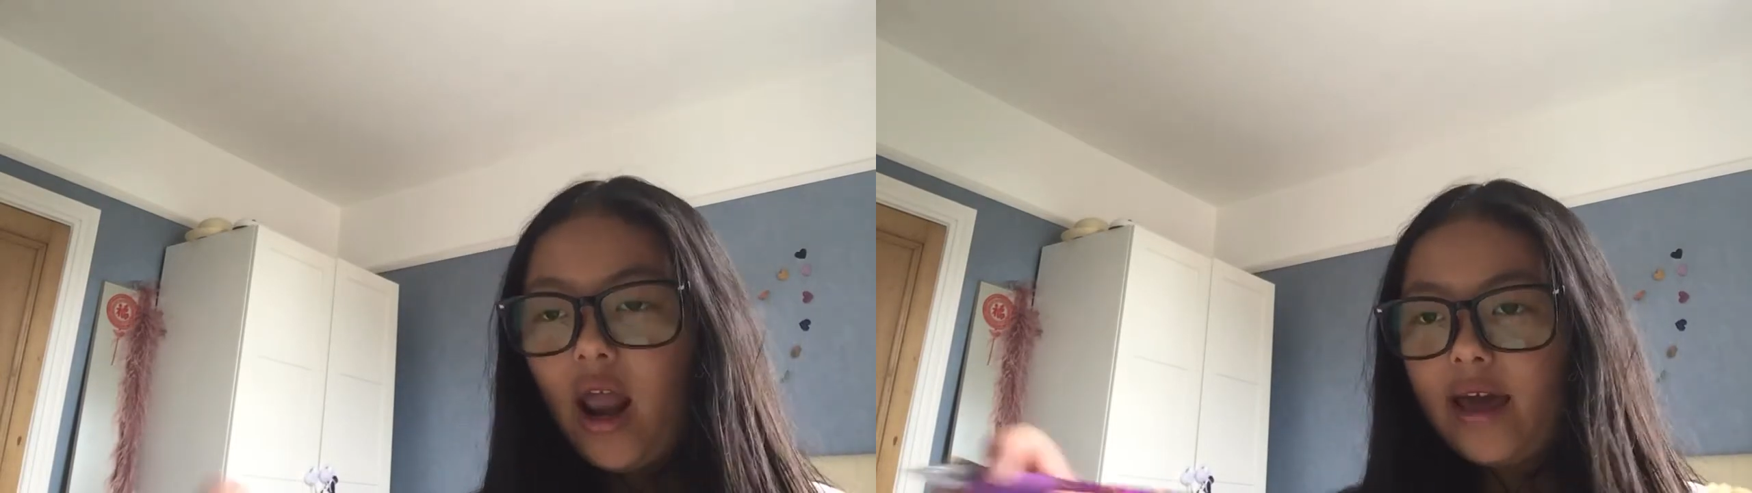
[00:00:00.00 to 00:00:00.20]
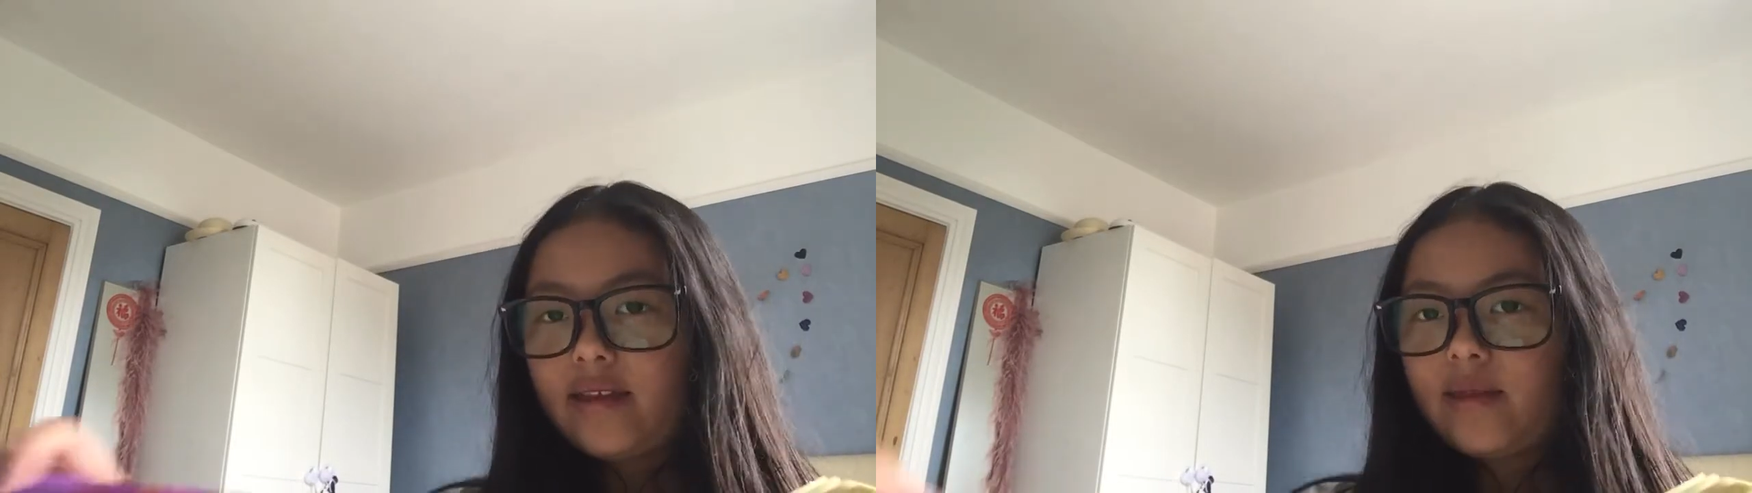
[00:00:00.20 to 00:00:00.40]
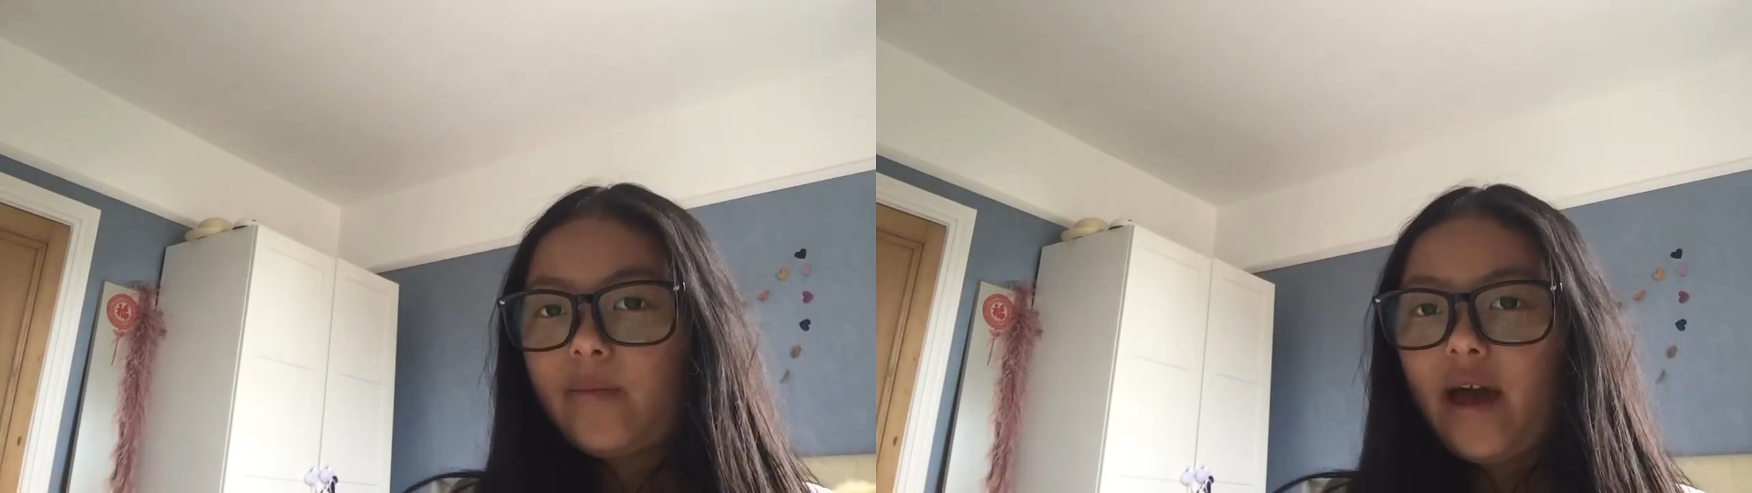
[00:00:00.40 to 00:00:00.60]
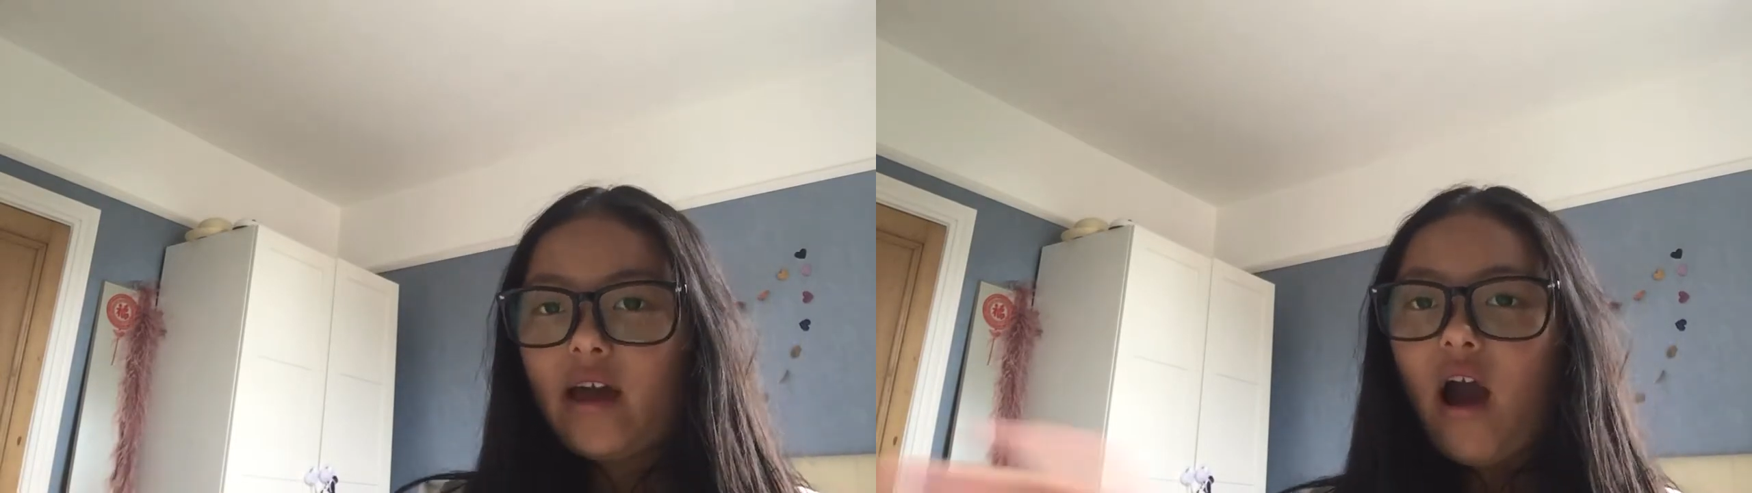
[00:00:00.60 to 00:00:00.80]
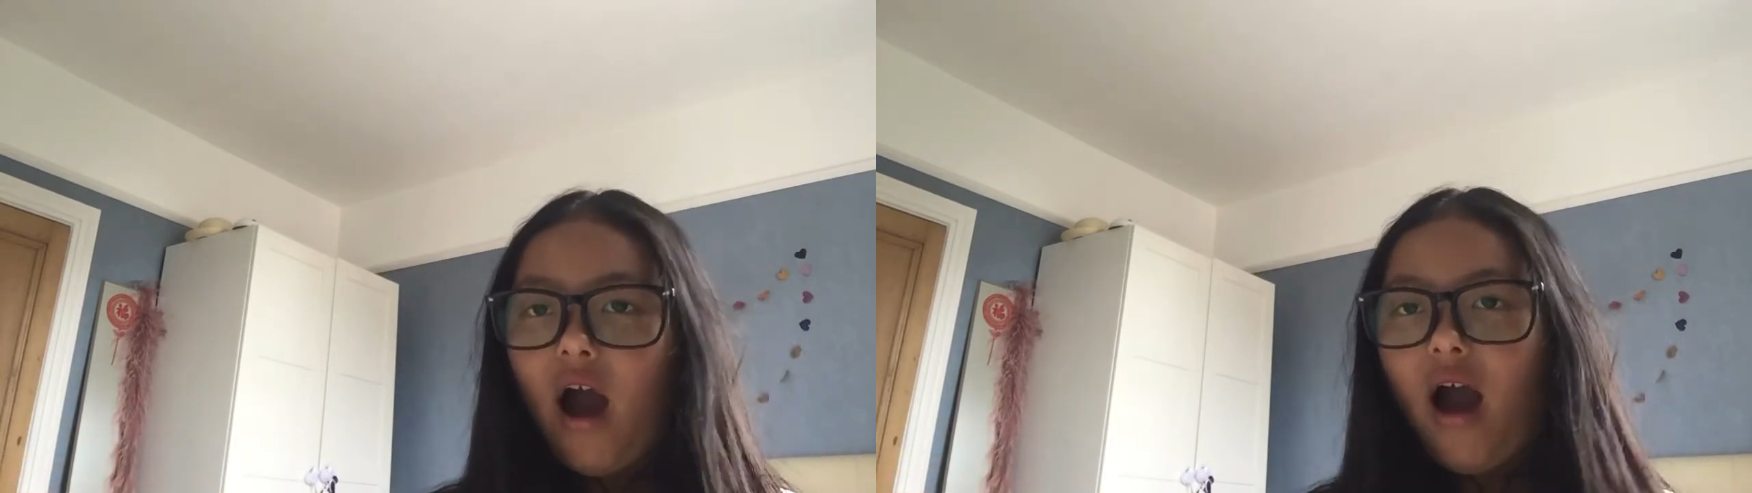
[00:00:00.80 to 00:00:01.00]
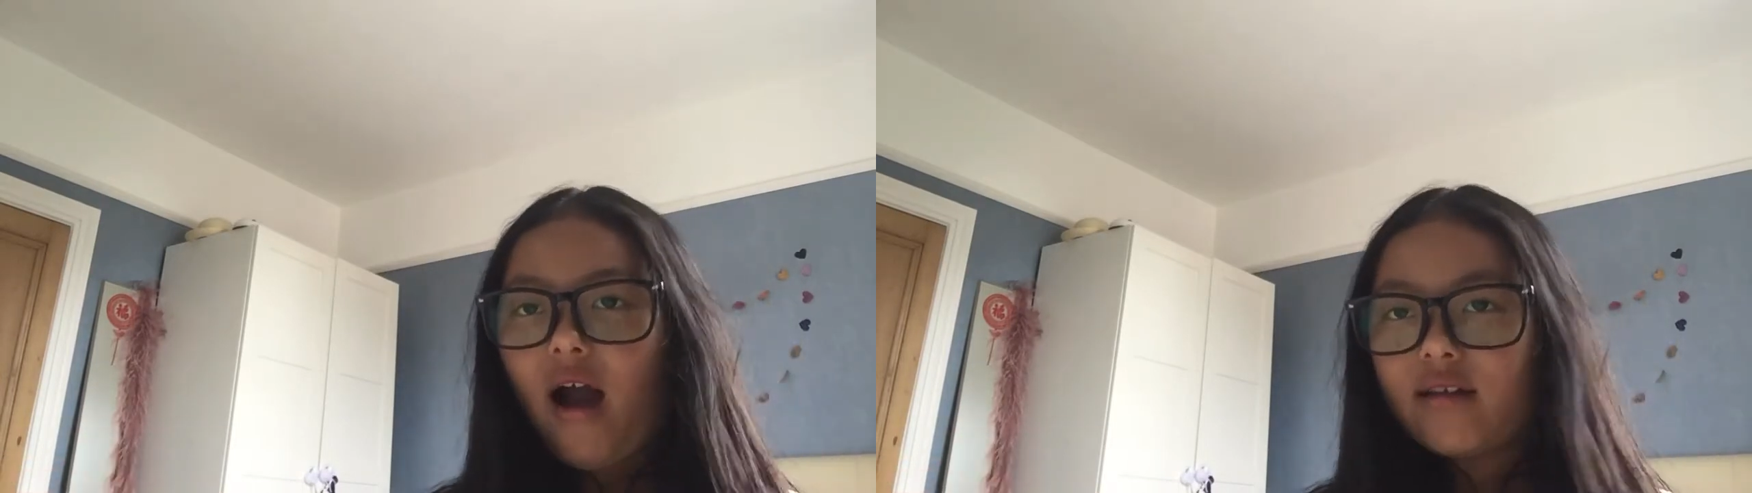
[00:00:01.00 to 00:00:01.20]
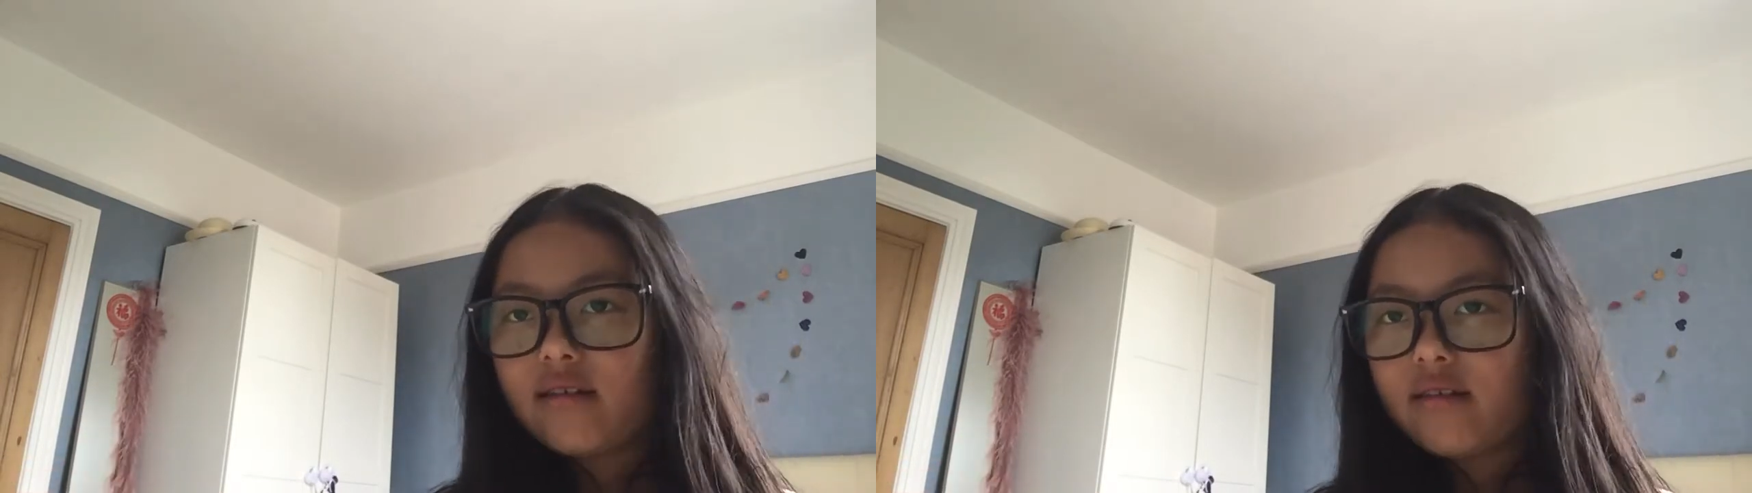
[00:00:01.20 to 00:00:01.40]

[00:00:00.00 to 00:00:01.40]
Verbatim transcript: lines by heart.